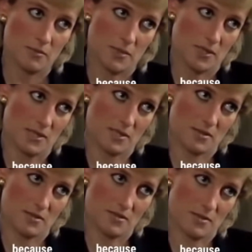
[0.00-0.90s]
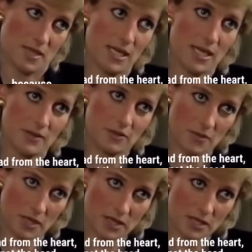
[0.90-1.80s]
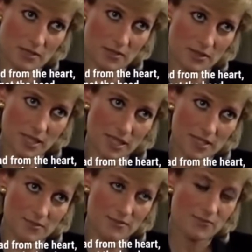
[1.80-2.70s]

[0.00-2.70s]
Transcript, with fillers: Because I lead from the heart, not the head.